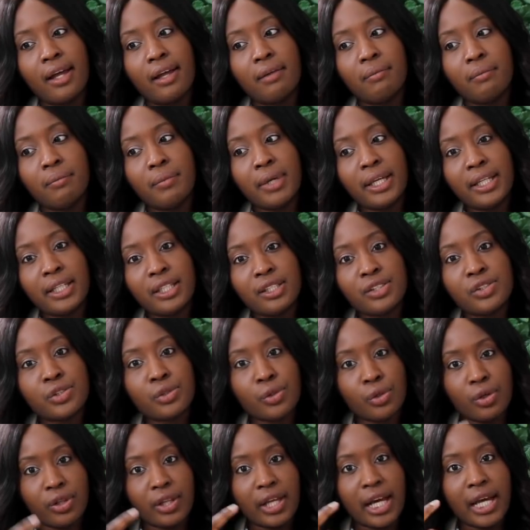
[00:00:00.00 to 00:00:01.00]
making
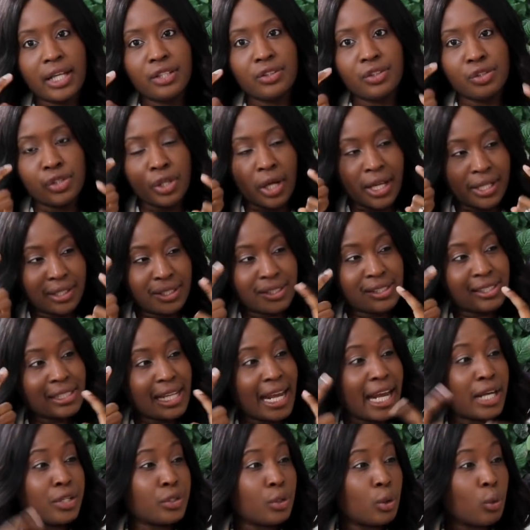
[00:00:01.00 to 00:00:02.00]
sure that you
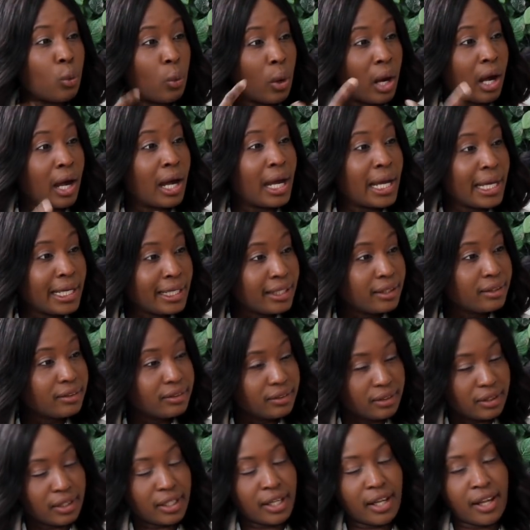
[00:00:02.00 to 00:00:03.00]
understand your why,
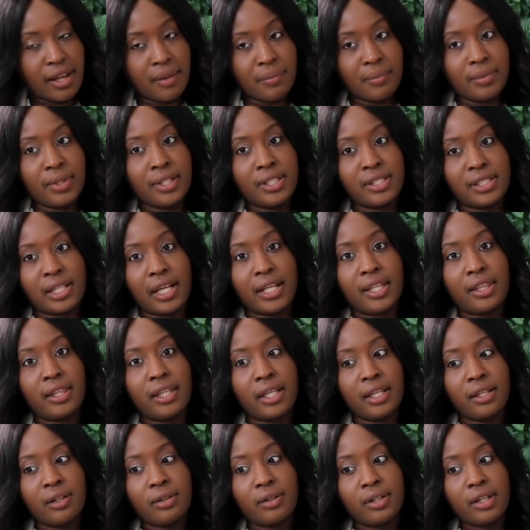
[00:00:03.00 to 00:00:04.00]
is, I
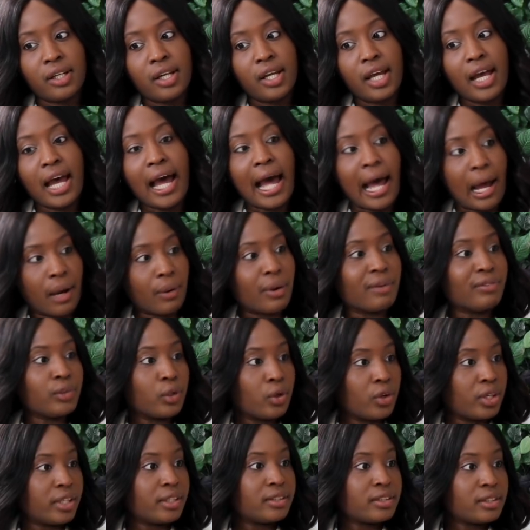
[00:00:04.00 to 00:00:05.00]
think, how I've
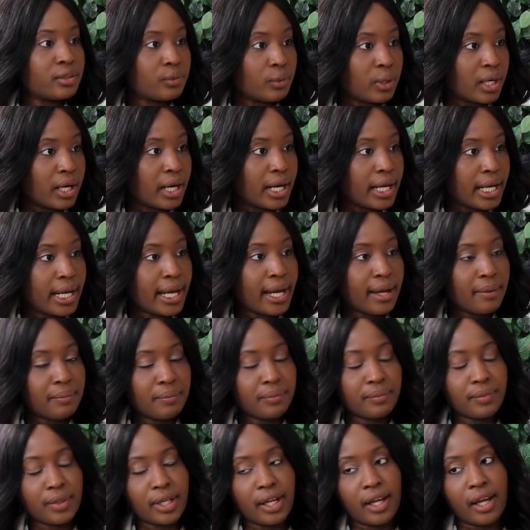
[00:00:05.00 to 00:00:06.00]
got into where I
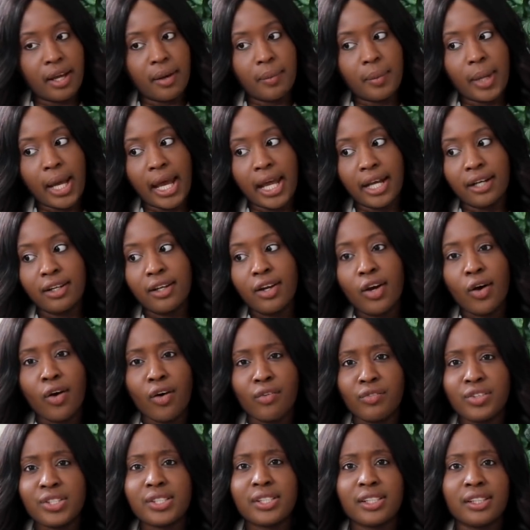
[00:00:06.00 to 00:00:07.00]
am. And
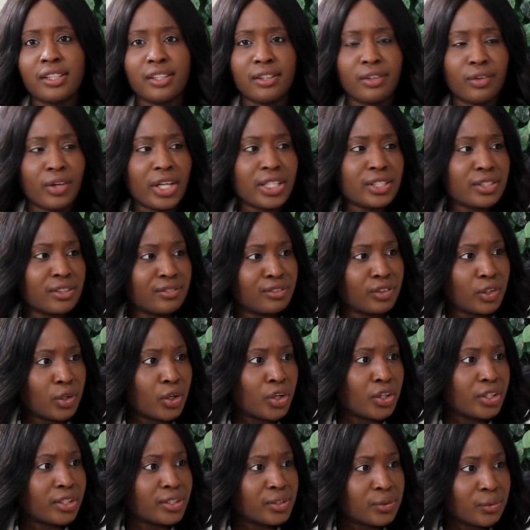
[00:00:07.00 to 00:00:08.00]
obviously the grace of
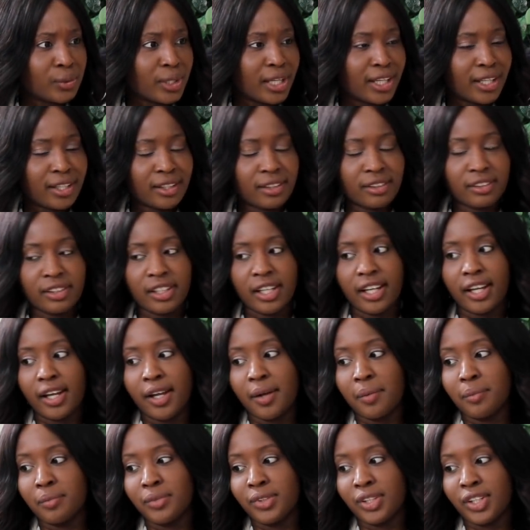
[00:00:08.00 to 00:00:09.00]
God as
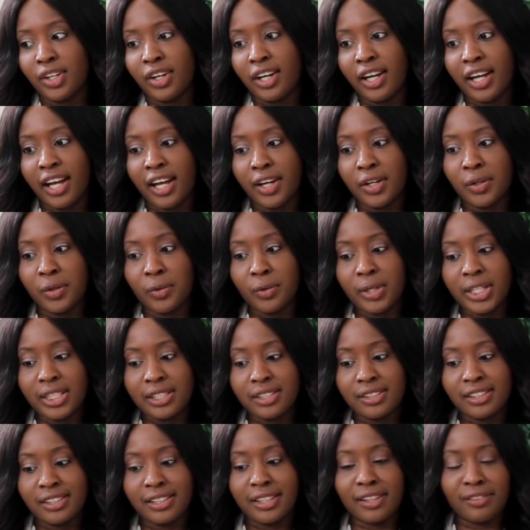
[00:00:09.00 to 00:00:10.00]
well. You know, I
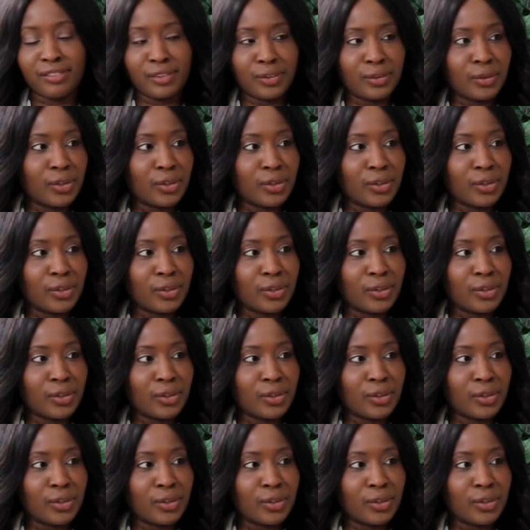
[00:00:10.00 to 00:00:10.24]
always give